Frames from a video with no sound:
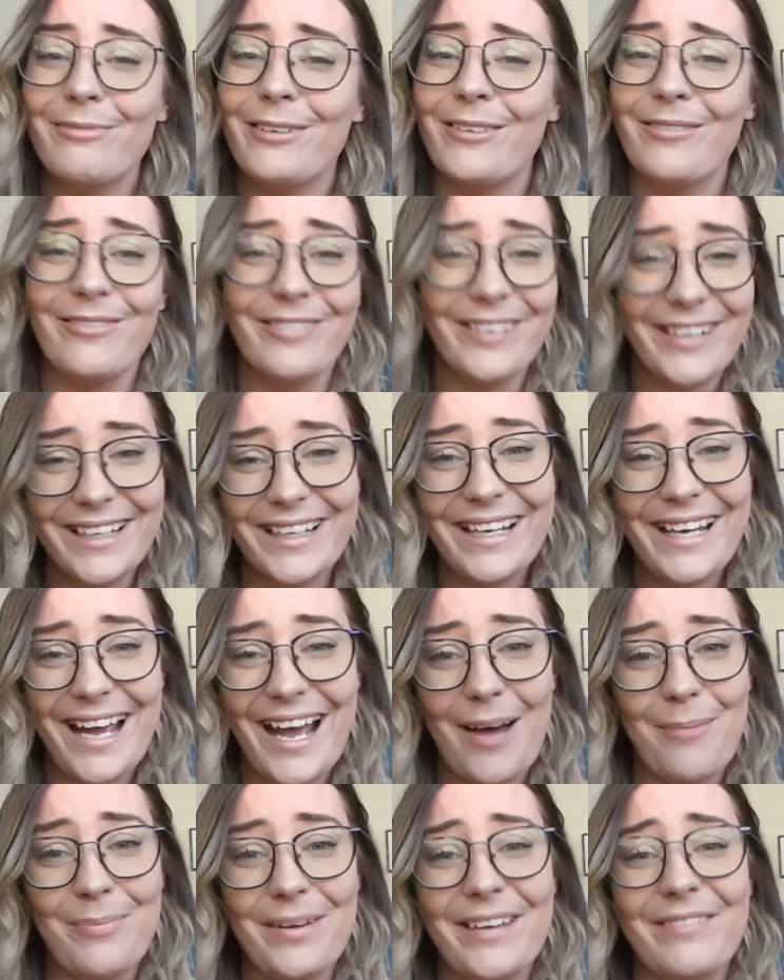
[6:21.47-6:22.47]
we're really
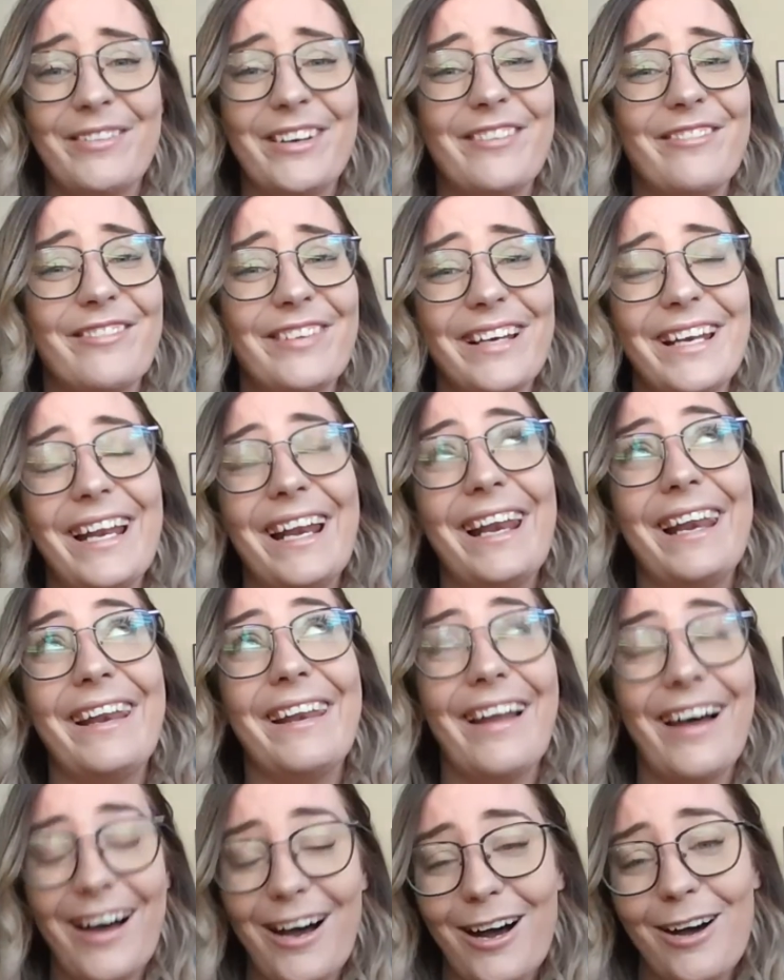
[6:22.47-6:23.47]
happy and we really
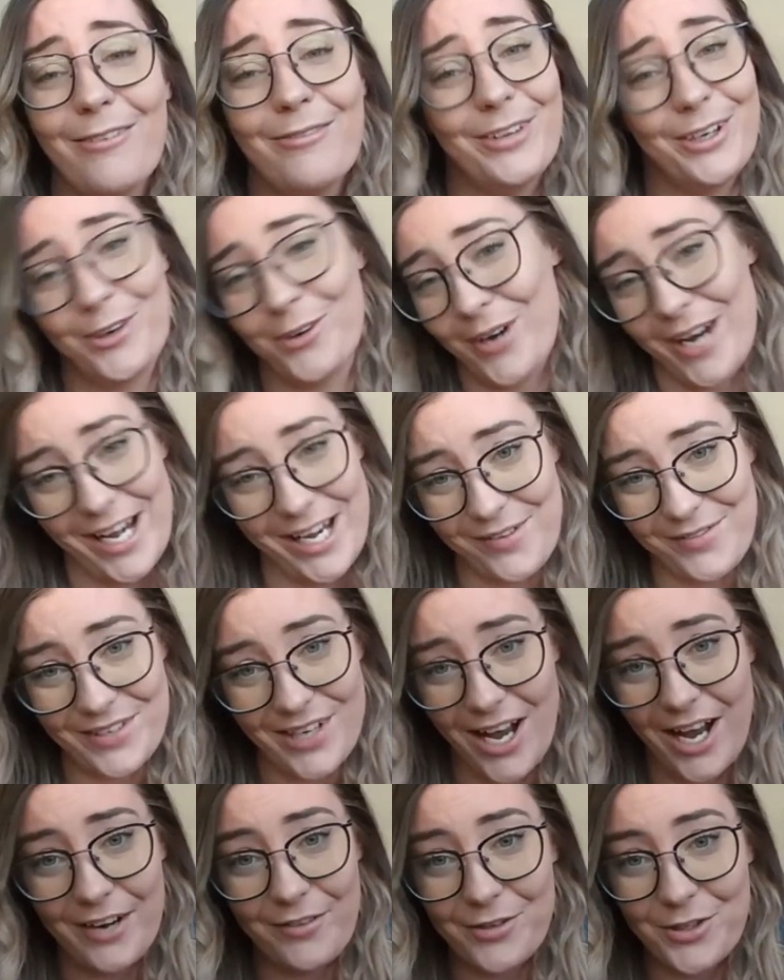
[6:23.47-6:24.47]
love the creative
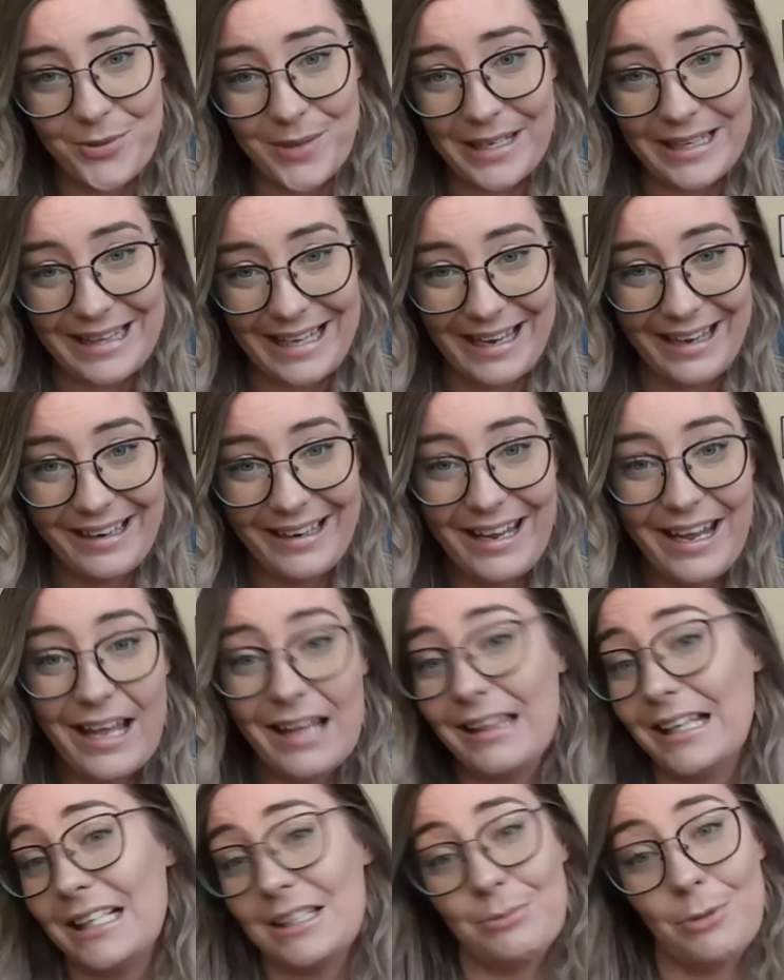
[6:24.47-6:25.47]
side of doing that,
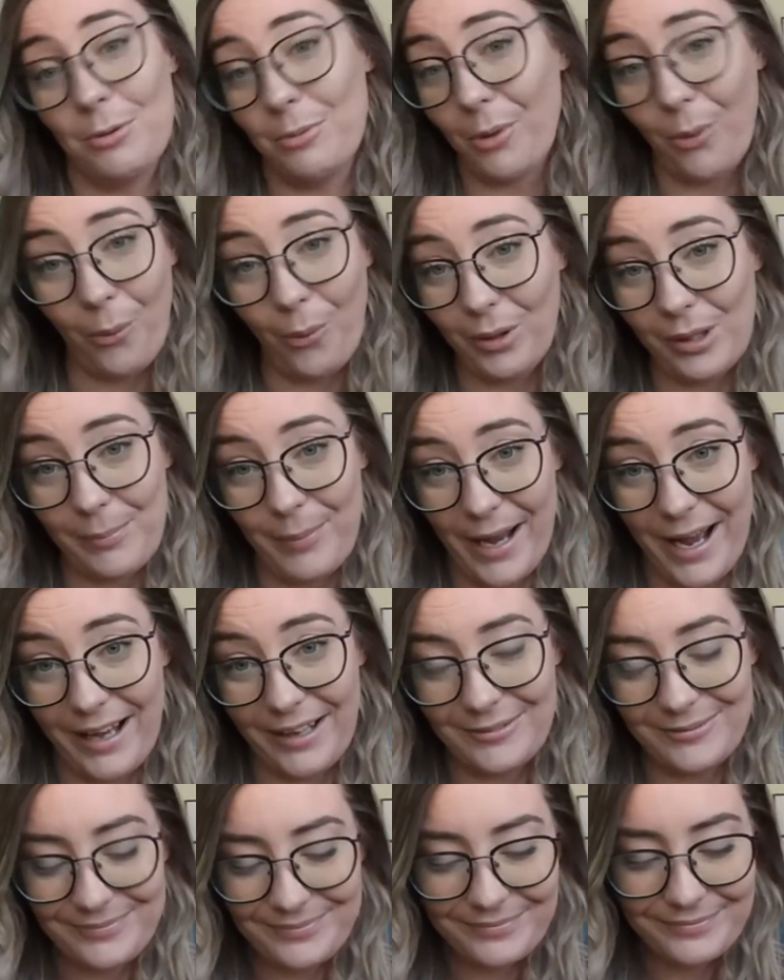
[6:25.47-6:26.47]
and that's what we're all about.